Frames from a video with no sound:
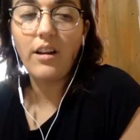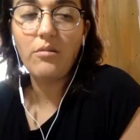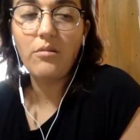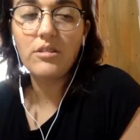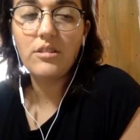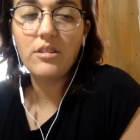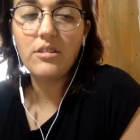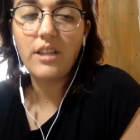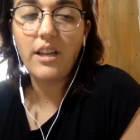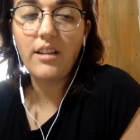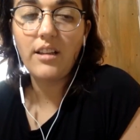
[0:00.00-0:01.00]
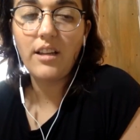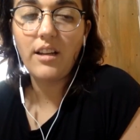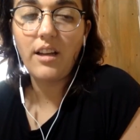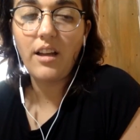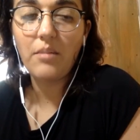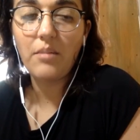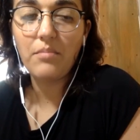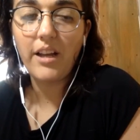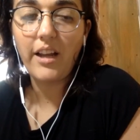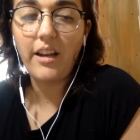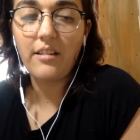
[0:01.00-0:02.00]
I was just saying that I am
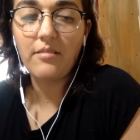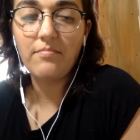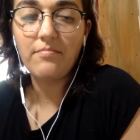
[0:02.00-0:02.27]
applying it.